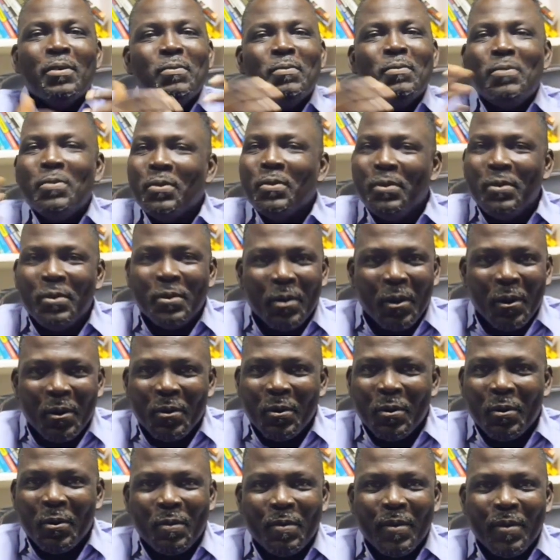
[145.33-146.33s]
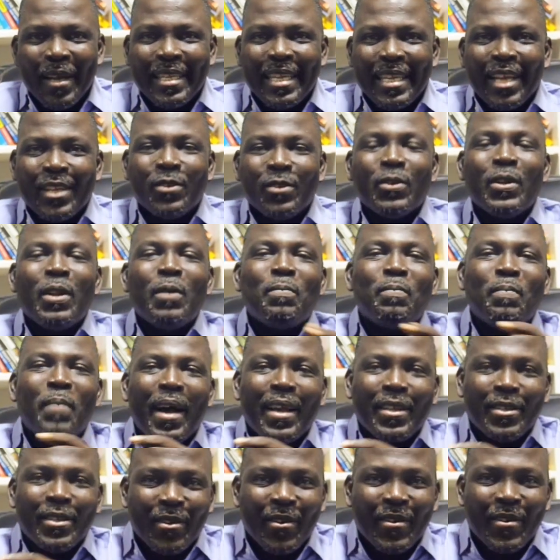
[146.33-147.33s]
who do not know better, so they
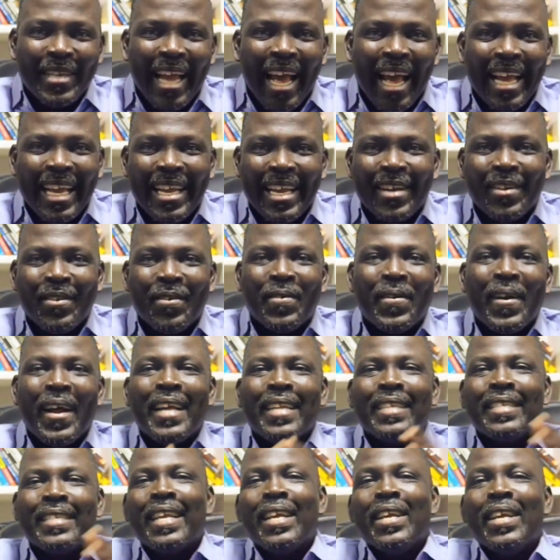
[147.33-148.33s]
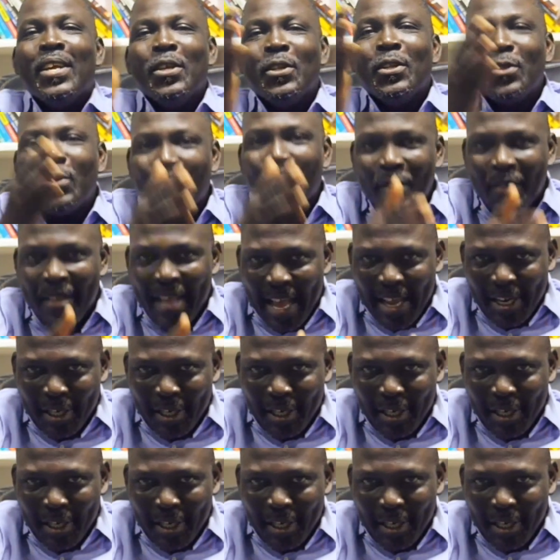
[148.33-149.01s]
pass on their ignorance to their